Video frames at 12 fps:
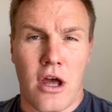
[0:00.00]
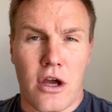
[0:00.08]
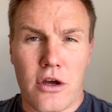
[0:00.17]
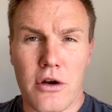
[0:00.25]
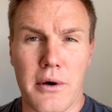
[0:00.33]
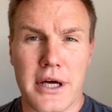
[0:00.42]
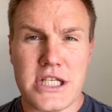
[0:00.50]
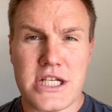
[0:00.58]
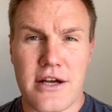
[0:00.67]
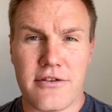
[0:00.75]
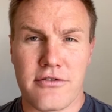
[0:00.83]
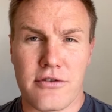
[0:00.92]
Could I
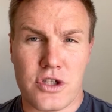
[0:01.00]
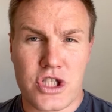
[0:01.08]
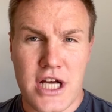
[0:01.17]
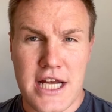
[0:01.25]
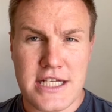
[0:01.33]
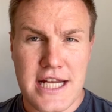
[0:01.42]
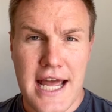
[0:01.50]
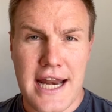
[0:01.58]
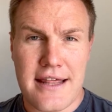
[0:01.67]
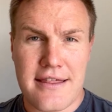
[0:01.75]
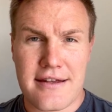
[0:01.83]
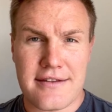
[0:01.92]
adjust or change
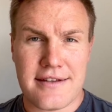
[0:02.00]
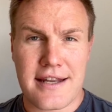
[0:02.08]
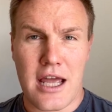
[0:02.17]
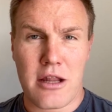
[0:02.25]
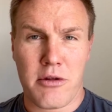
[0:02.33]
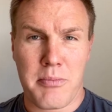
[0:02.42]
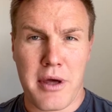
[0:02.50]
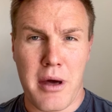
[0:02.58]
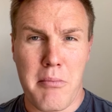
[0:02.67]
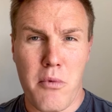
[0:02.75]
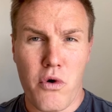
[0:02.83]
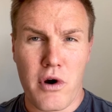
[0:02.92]
anything today to become
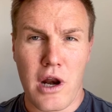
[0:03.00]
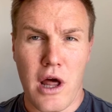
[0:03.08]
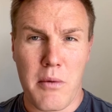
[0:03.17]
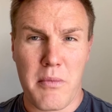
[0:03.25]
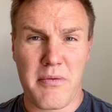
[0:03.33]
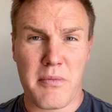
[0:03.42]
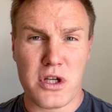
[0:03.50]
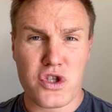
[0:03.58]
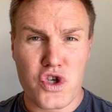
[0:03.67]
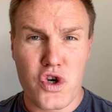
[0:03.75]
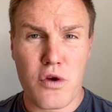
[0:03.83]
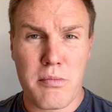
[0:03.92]
more in line with my
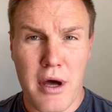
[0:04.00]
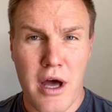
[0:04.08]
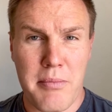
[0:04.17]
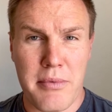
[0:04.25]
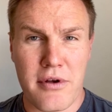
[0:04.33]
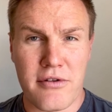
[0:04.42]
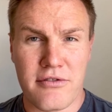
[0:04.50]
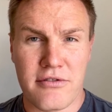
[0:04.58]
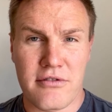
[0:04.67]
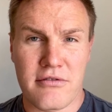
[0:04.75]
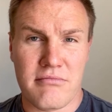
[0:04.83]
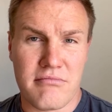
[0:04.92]
true purpose
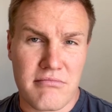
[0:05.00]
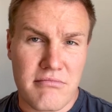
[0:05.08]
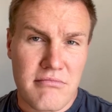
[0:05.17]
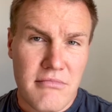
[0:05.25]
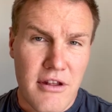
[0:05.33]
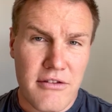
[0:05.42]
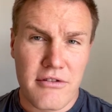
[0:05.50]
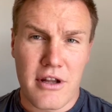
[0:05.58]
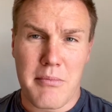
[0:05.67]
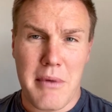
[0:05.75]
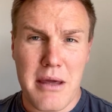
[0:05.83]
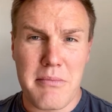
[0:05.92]
that's going to
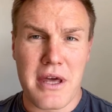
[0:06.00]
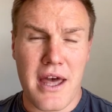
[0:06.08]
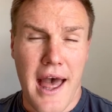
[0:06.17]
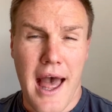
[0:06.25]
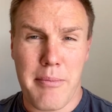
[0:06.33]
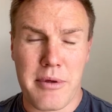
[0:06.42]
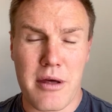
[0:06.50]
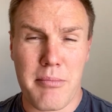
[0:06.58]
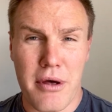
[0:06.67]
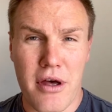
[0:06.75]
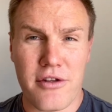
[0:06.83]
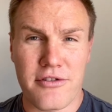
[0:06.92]
make me a happier
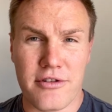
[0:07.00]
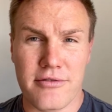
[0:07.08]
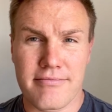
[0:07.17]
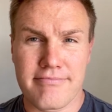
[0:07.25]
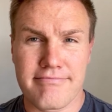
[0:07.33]
person?